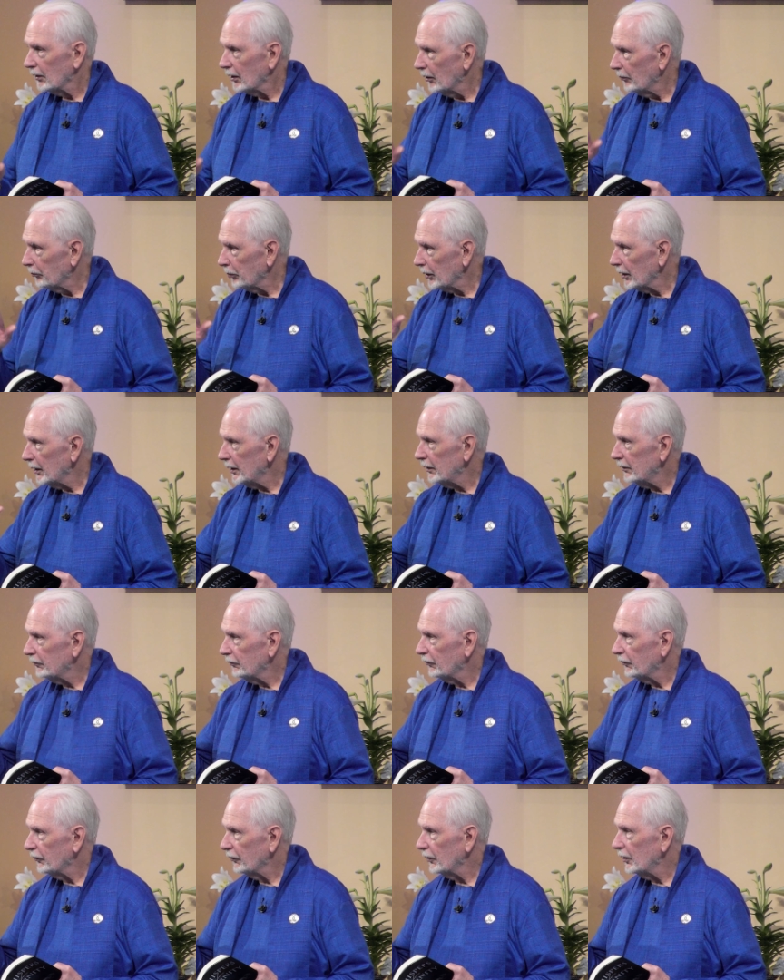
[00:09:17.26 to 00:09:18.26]

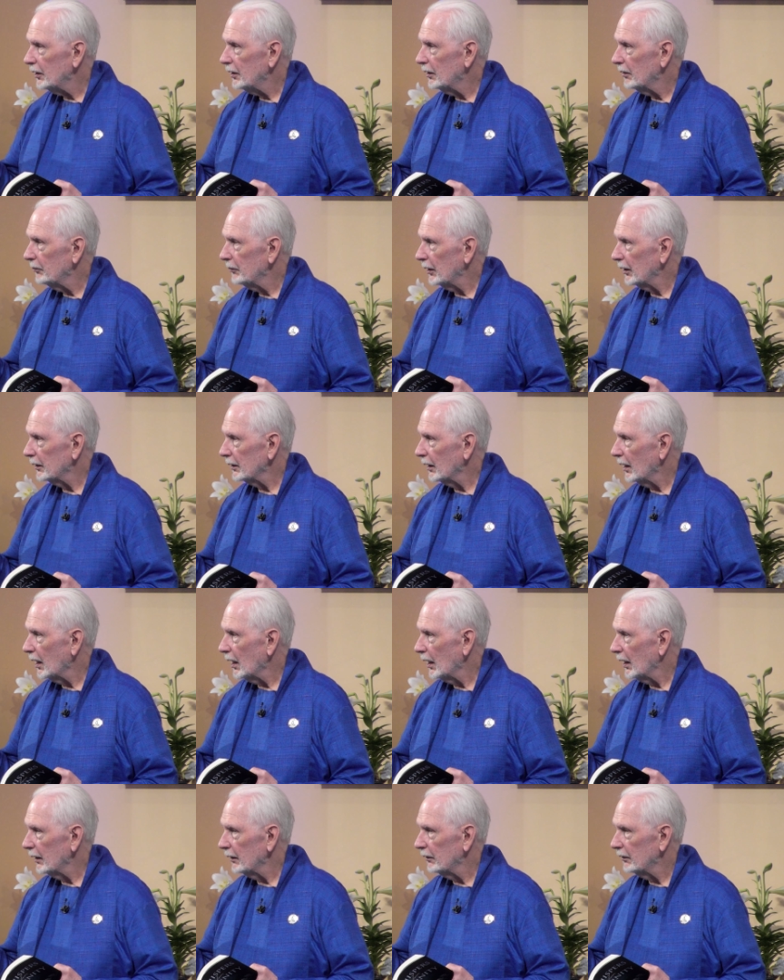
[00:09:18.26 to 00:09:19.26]
complete freedom in
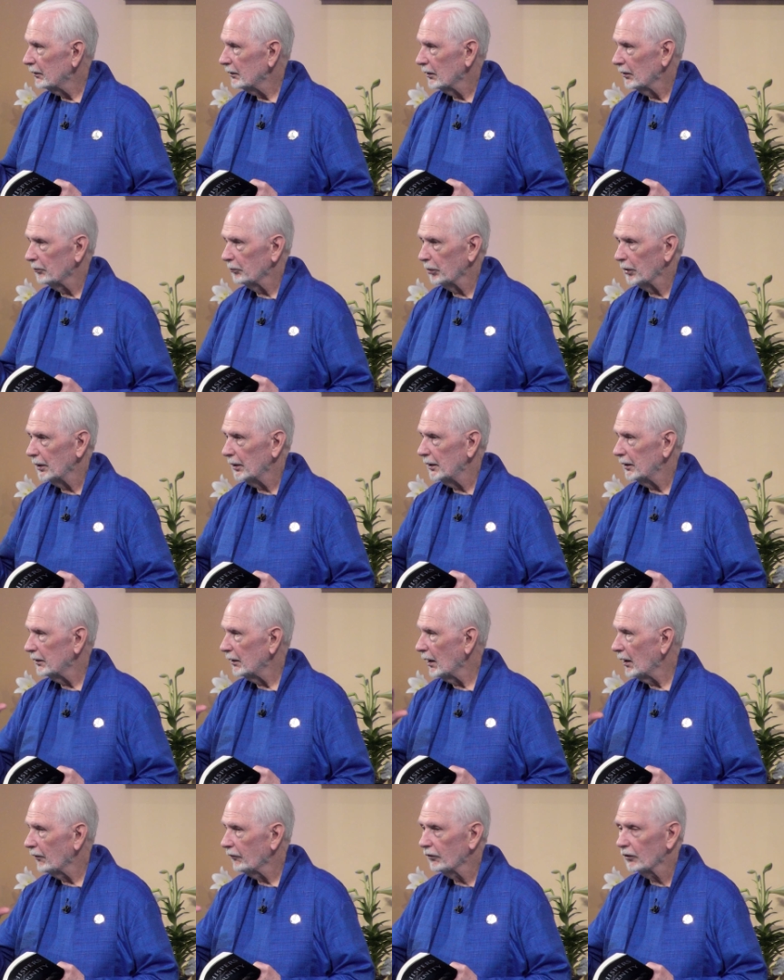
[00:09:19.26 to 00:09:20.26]
God, complete
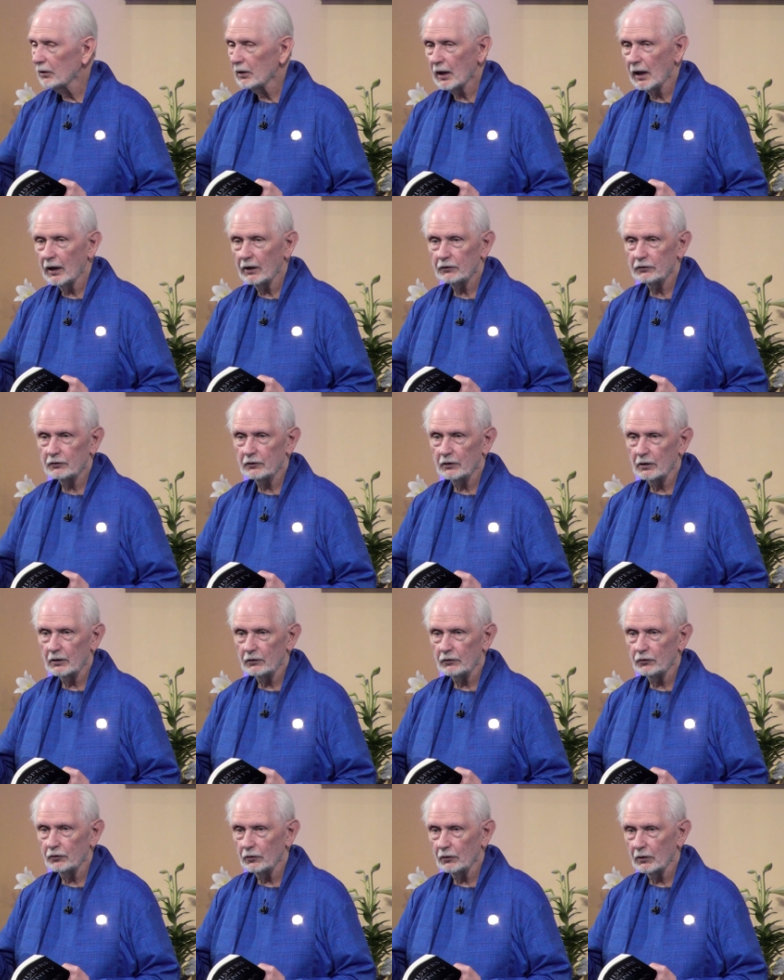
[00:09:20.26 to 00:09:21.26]

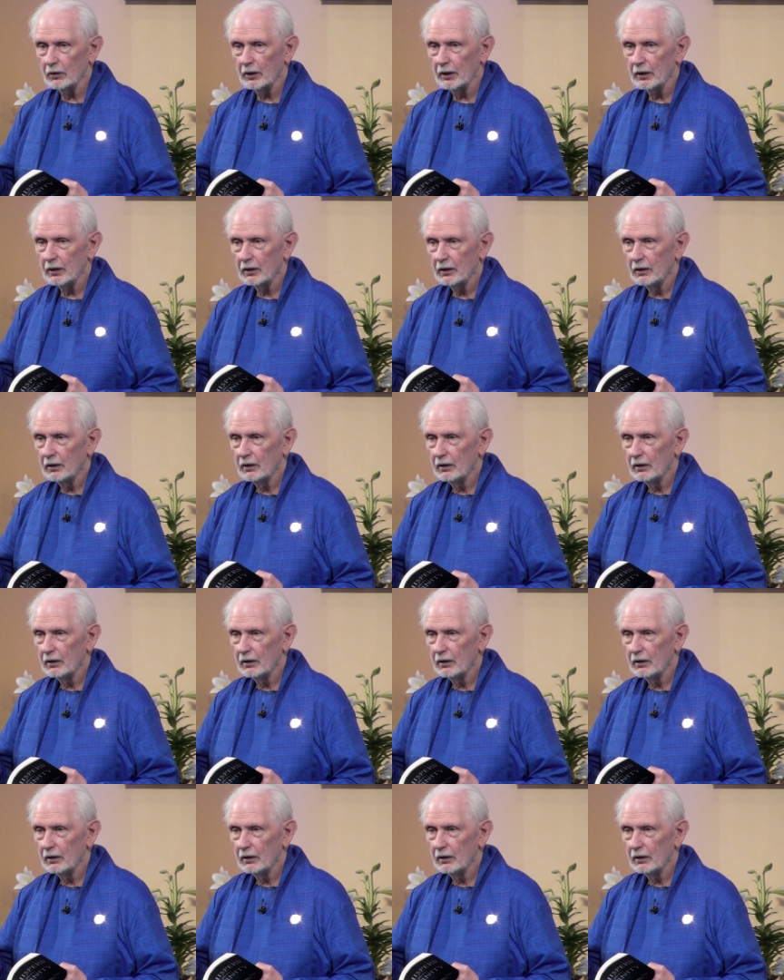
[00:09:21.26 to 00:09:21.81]
everlasting joy.